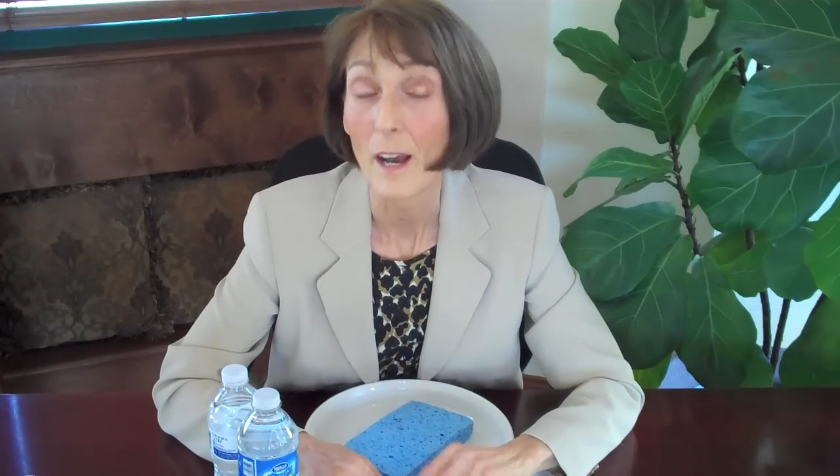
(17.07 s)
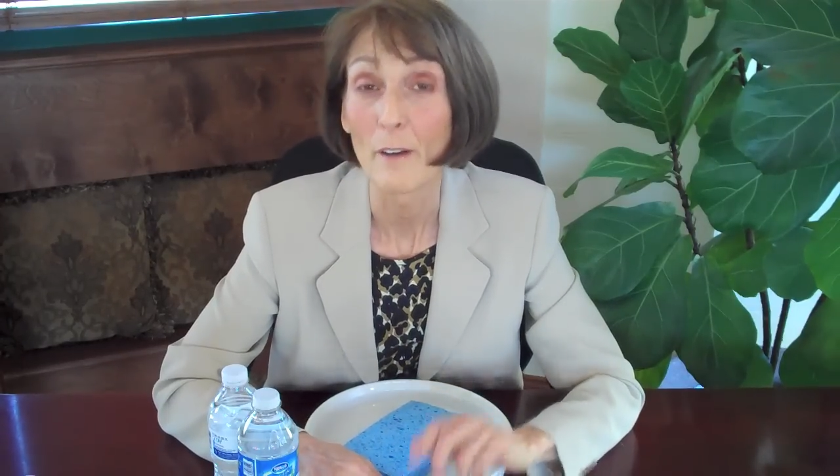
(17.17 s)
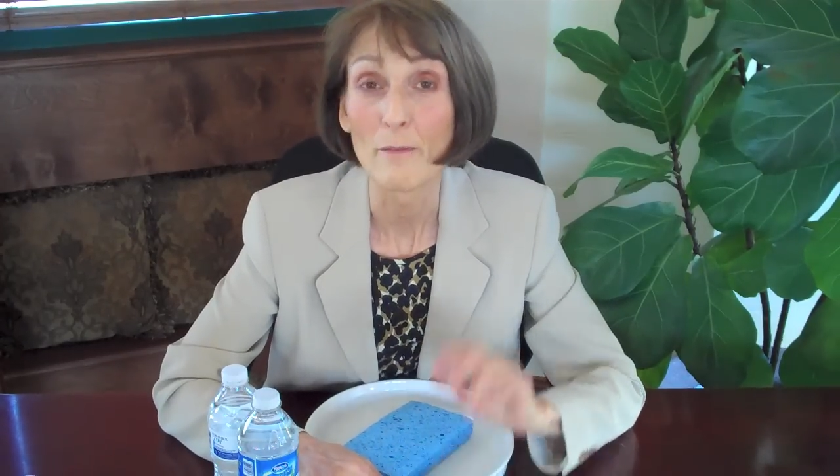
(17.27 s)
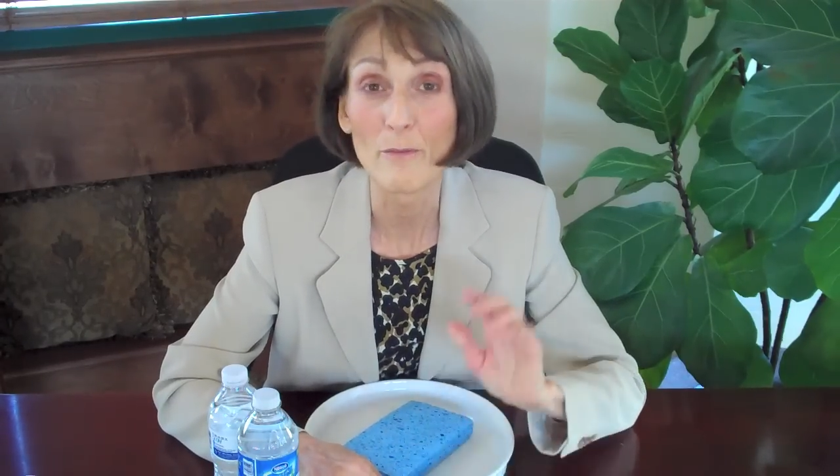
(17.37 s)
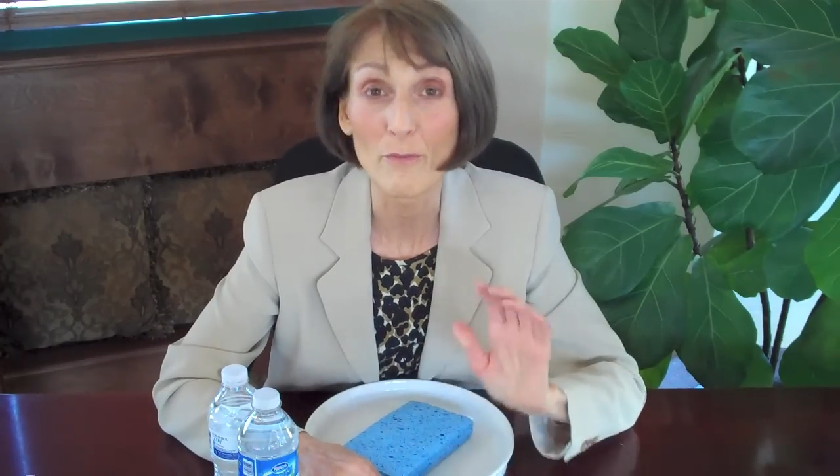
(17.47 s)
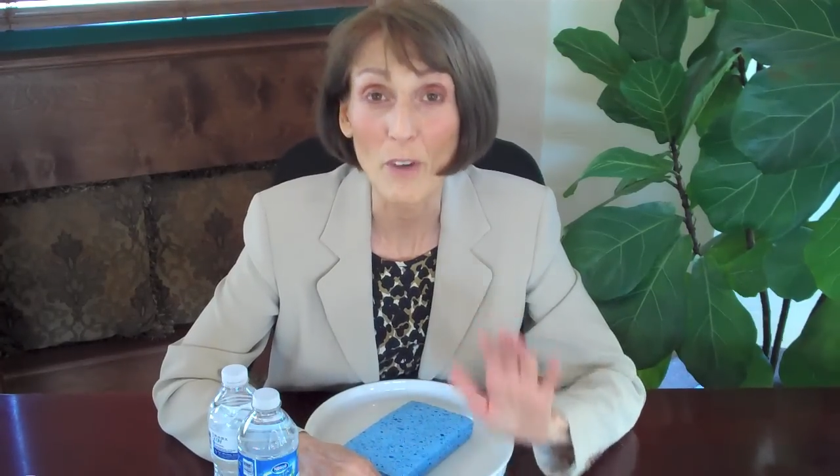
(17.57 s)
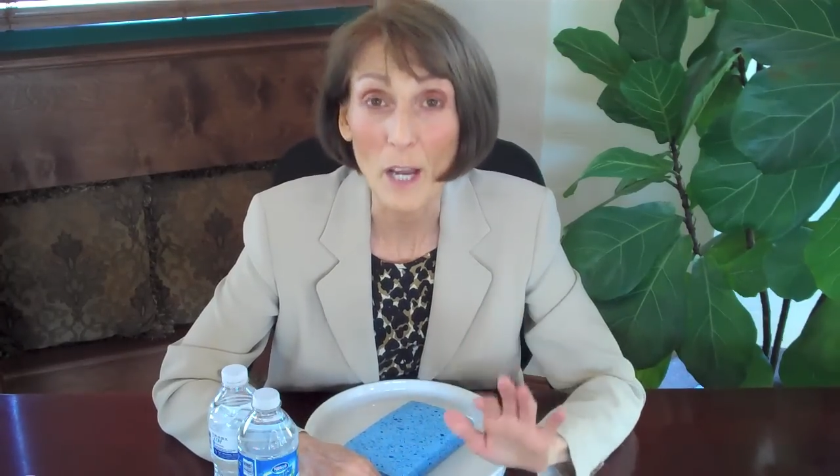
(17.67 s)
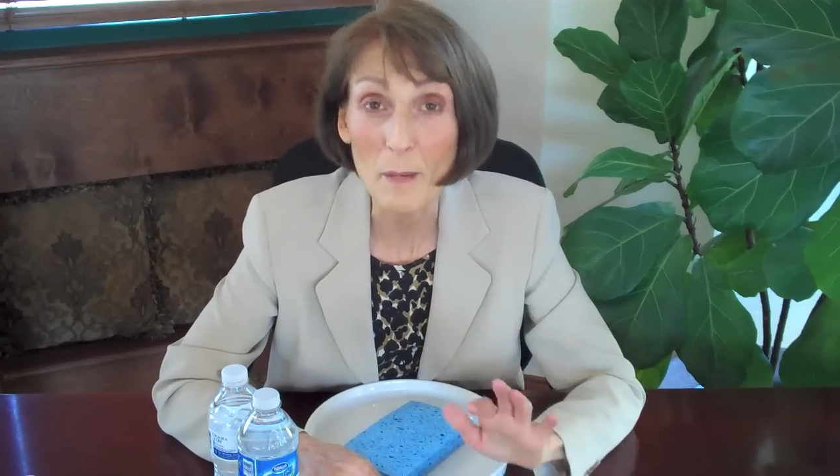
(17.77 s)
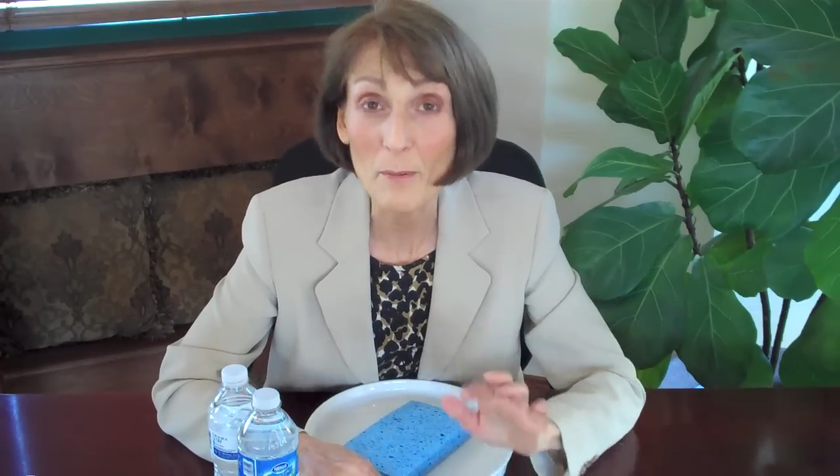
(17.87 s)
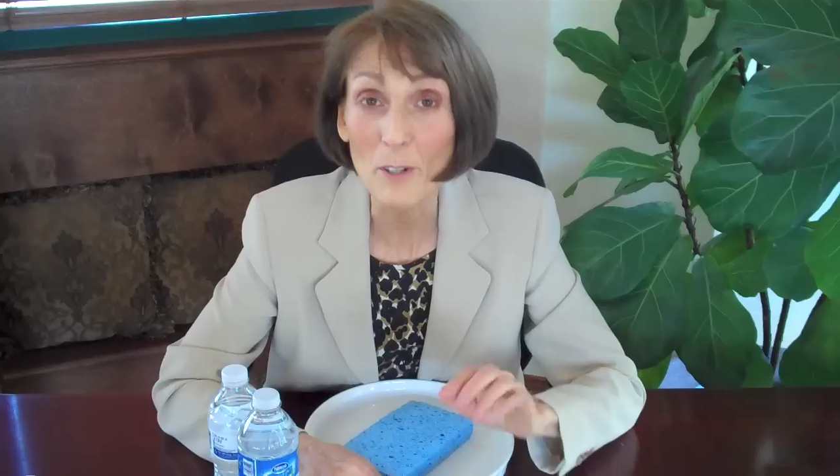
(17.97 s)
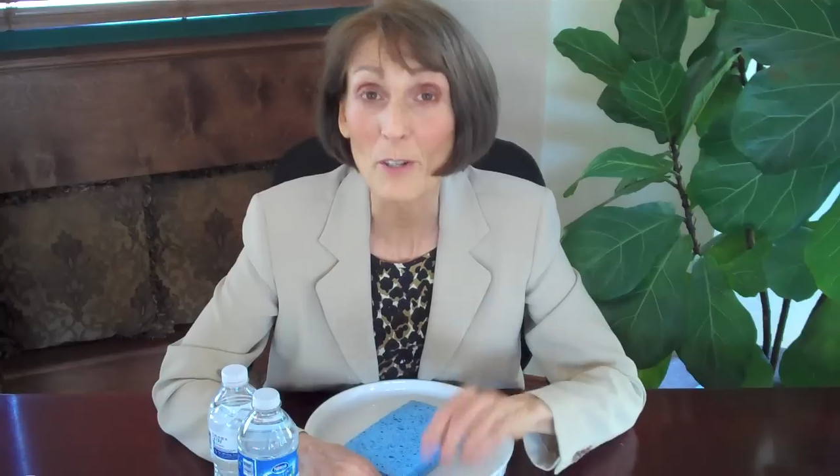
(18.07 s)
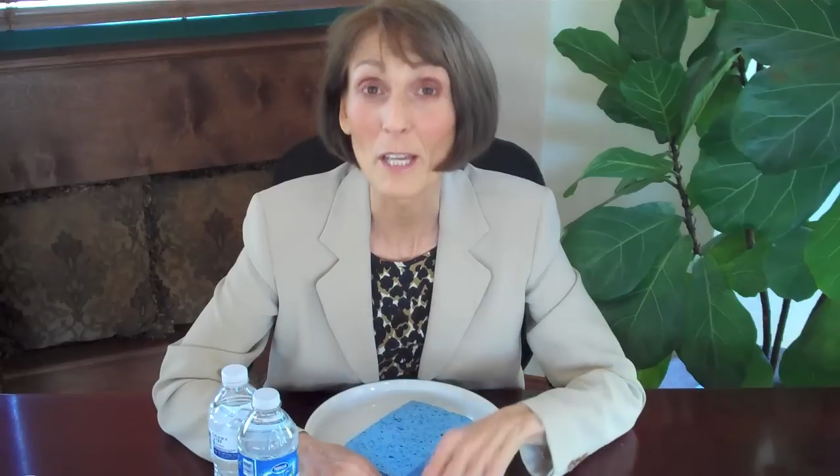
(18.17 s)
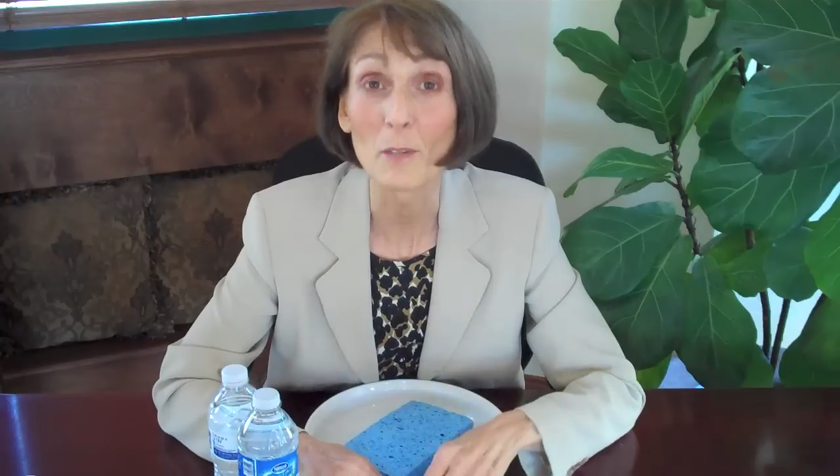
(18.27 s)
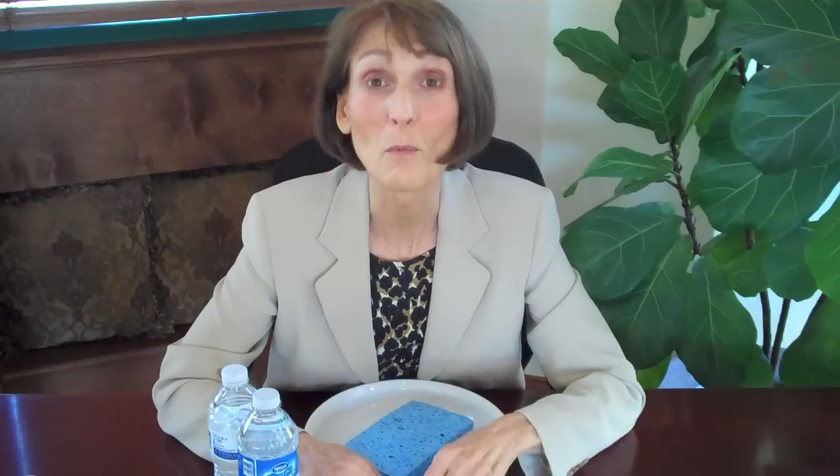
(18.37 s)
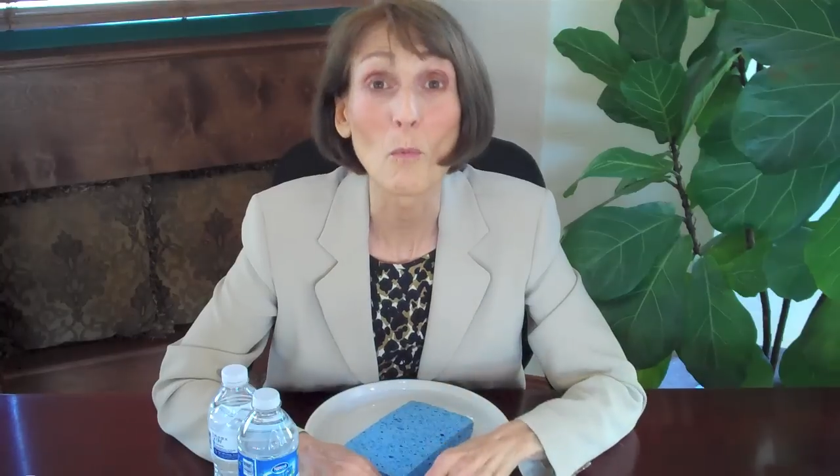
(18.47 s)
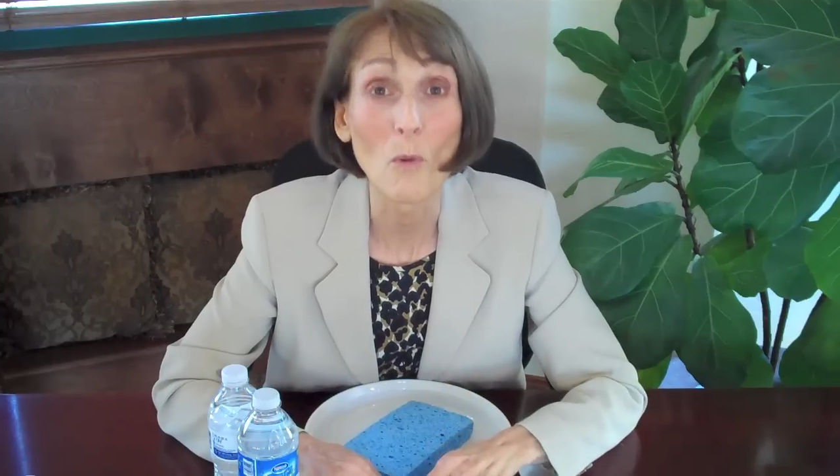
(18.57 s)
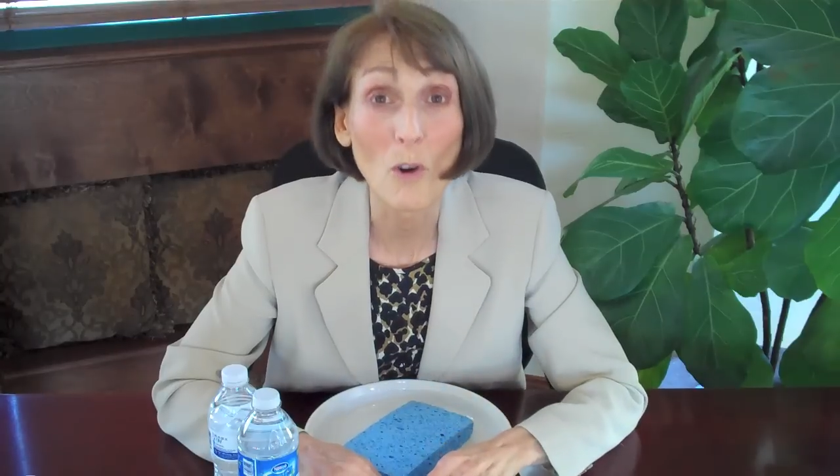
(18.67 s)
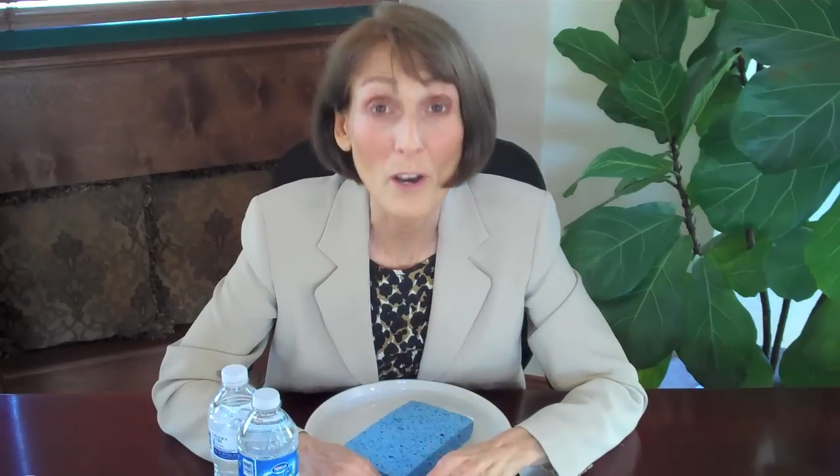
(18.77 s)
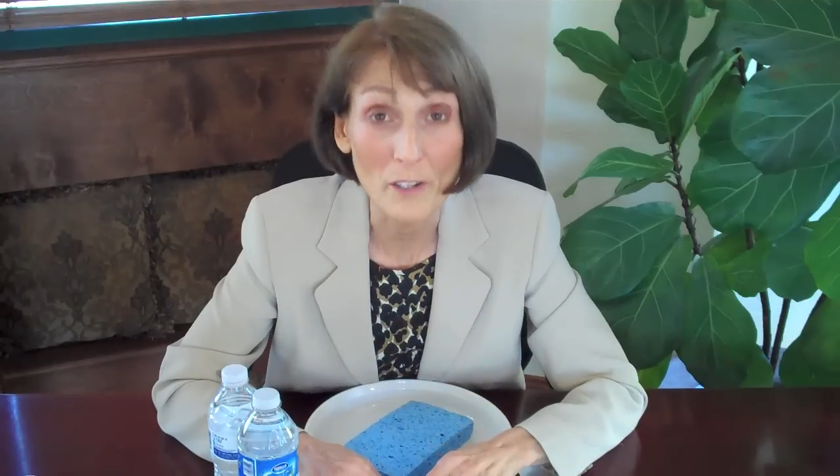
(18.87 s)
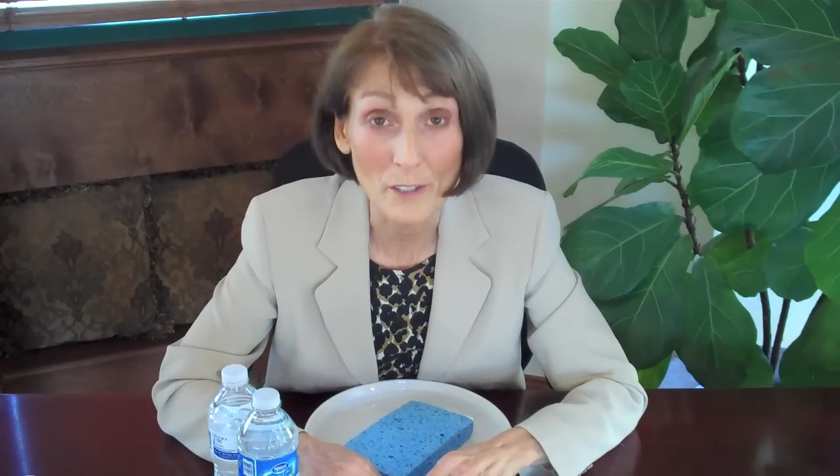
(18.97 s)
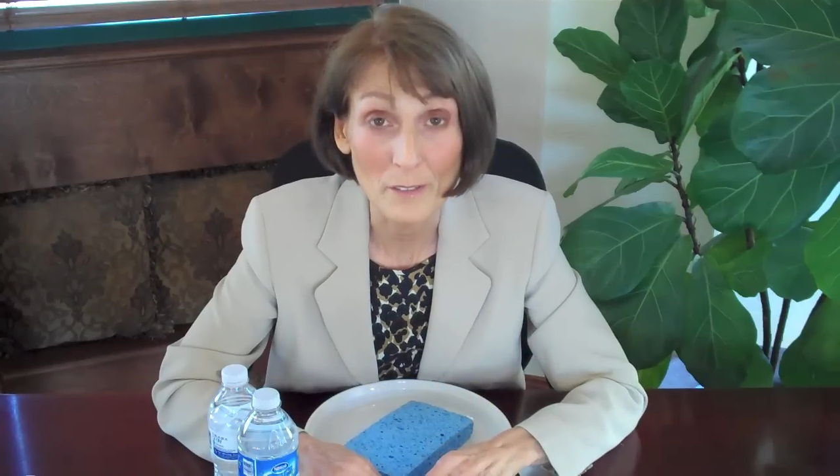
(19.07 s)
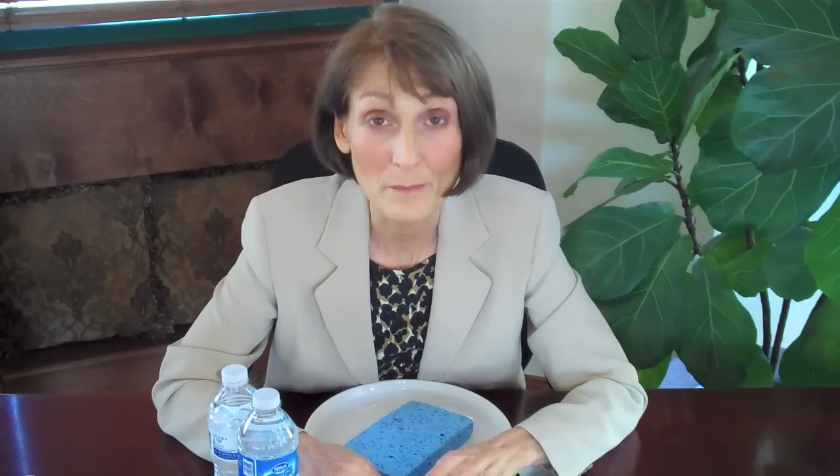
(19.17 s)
of fiber and water.